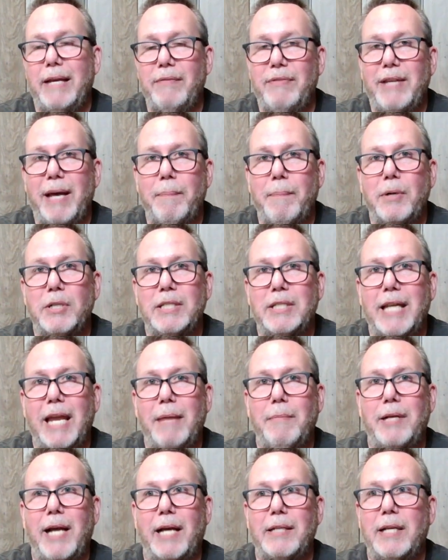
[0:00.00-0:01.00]
if that person
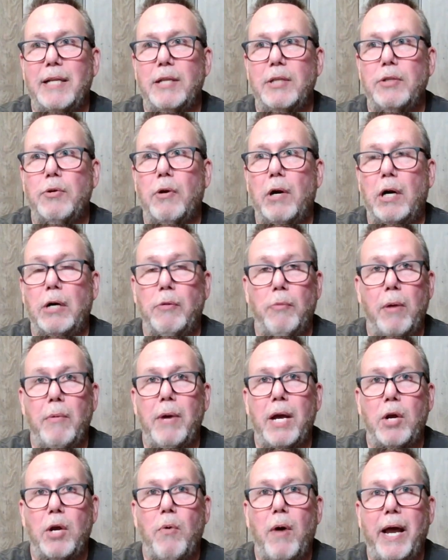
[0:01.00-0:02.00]
came and knocked on the door and we
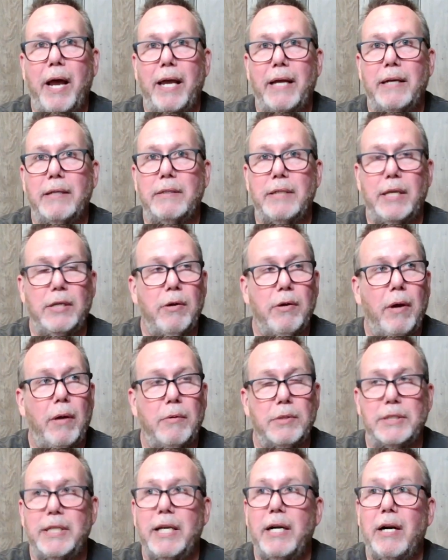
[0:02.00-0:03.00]
went quiet, didn't know I
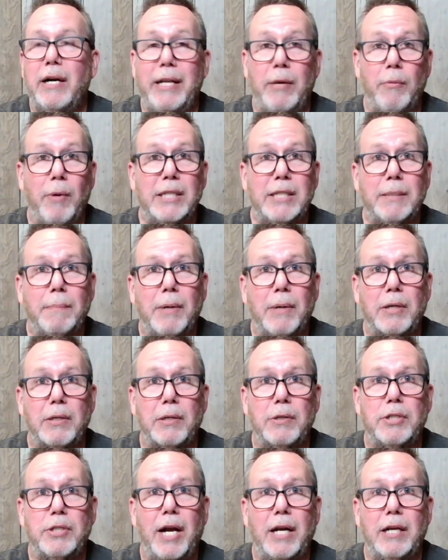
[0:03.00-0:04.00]
was there, and he was a
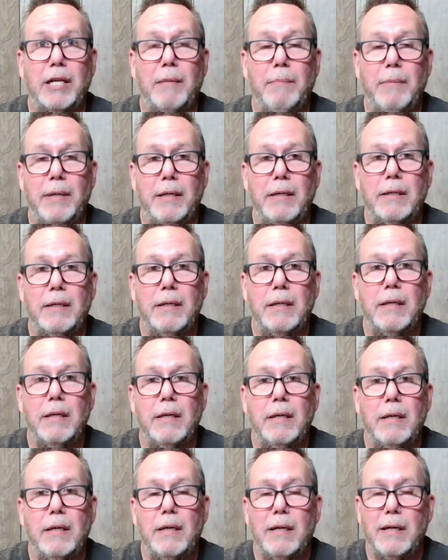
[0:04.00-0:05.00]
burglar trying to come in,
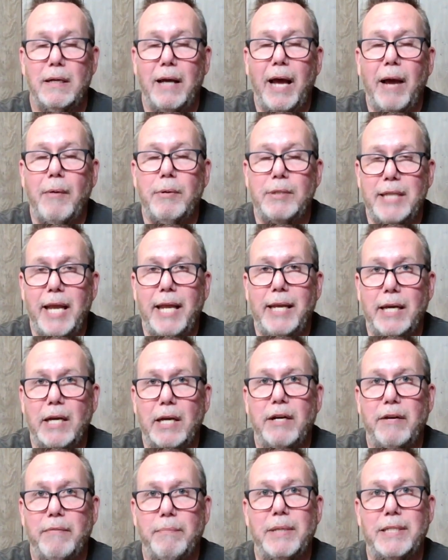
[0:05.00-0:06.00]
I would take
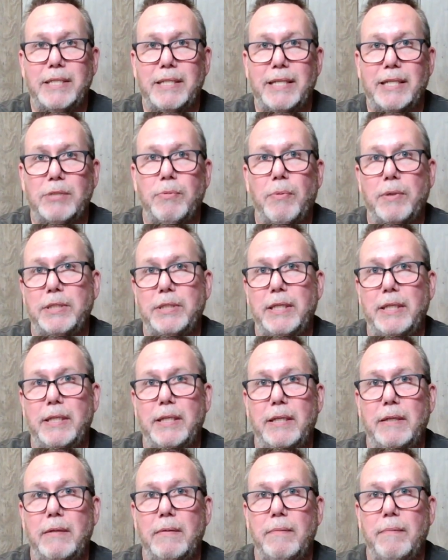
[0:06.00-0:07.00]
care of business once he
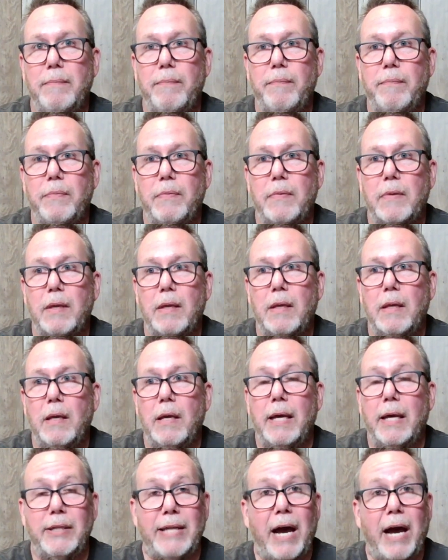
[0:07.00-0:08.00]
did.
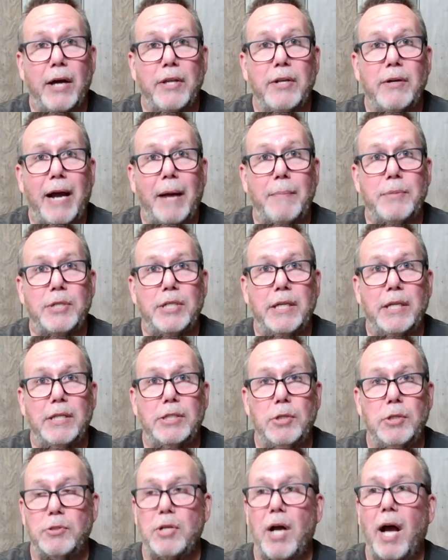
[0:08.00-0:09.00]
That other option
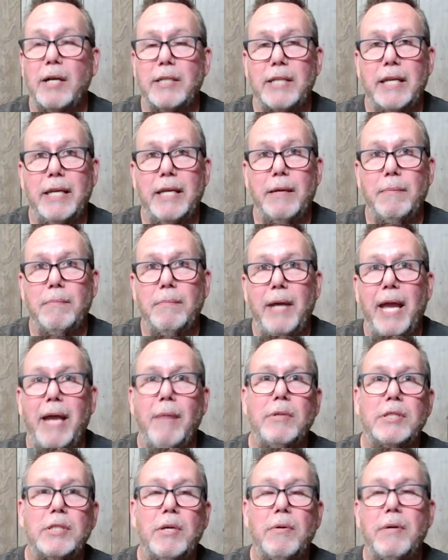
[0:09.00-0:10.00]
is you talk to him, hey,
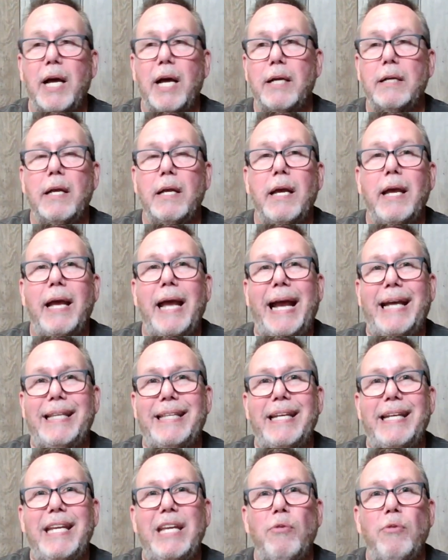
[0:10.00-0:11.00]
what's going on?
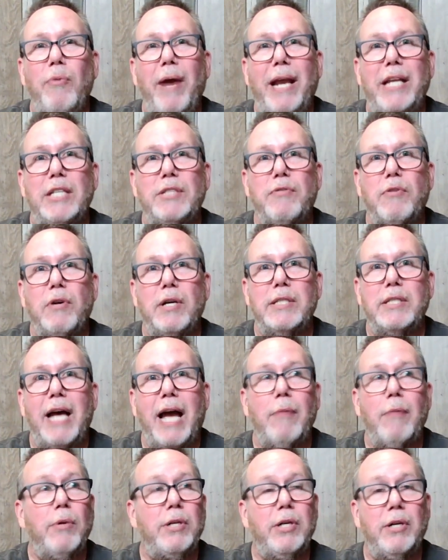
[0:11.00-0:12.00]
And then he waits for a
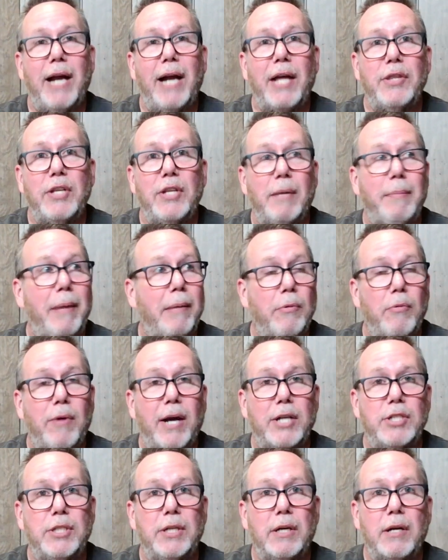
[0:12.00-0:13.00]
time when you're not there, maybe
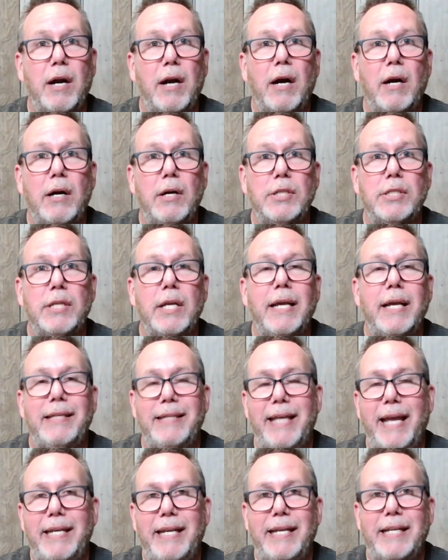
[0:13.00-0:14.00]
watch your cars,
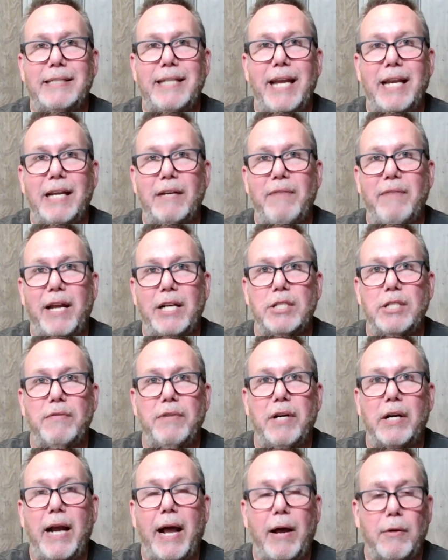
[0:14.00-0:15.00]
then he could take advantage
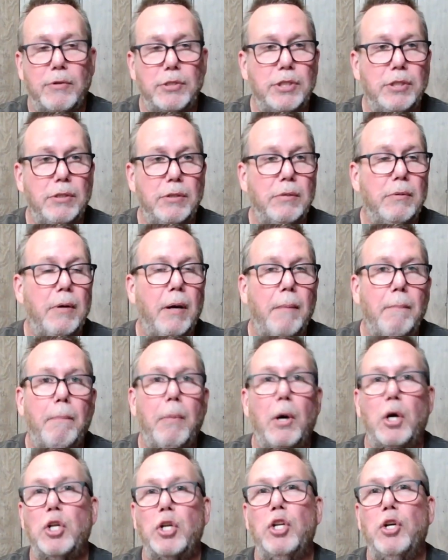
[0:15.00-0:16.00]
of your house to
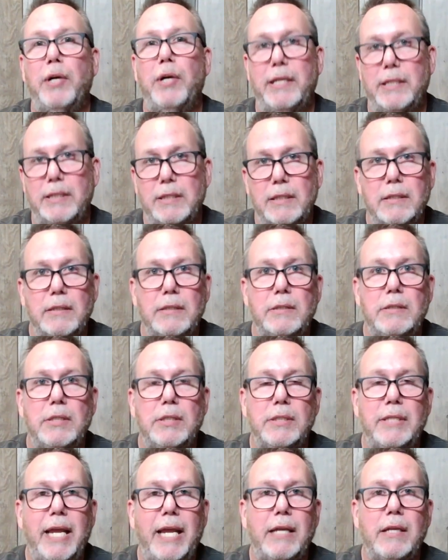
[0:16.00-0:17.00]
burglar it,
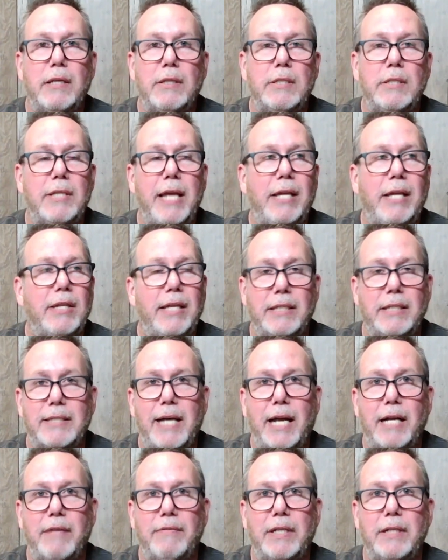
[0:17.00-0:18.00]
to take to take things
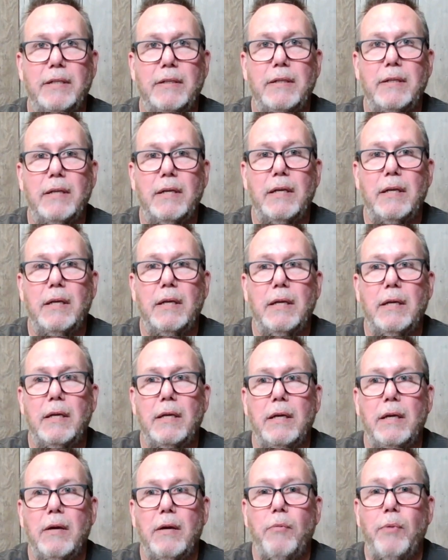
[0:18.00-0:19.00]
out of it
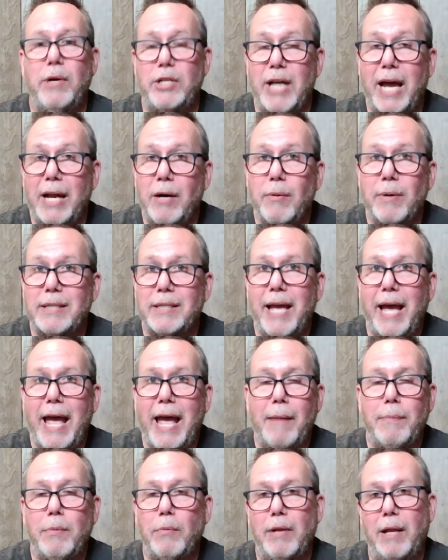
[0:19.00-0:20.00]
which I don't want that to
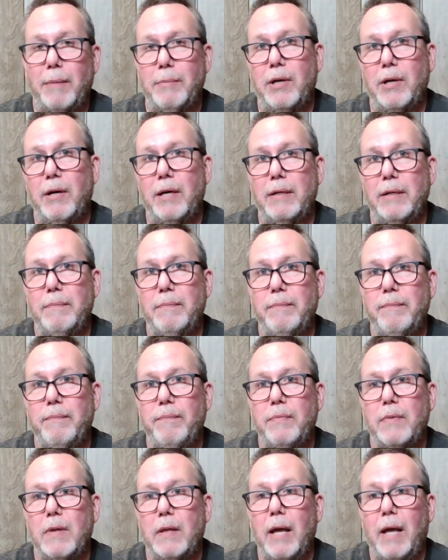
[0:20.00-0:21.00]
happen while I'm gone.
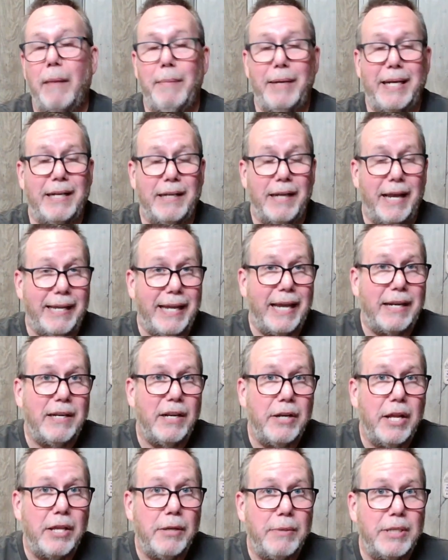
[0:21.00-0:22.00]
I mean, again,
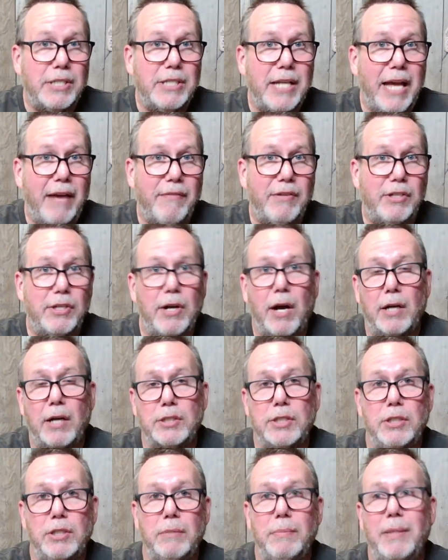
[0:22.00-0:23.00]
another reason to have a
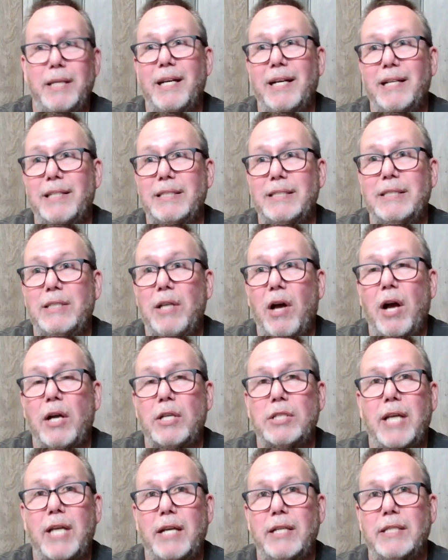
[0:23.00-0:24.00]
dog too, because
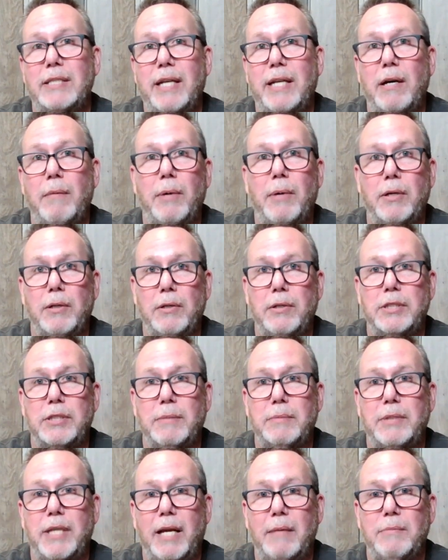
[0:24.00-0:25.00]
dogs kind of scare burglars
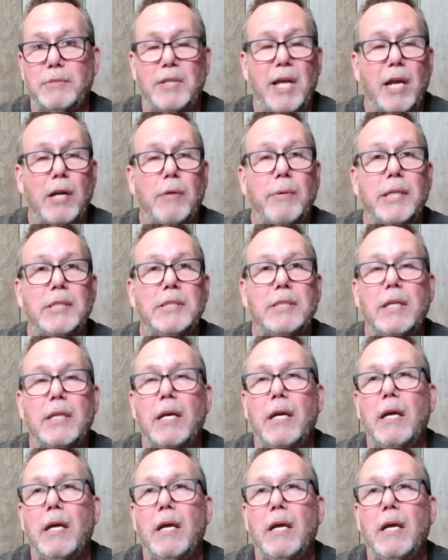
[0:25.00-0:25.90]
sometimes. Not always,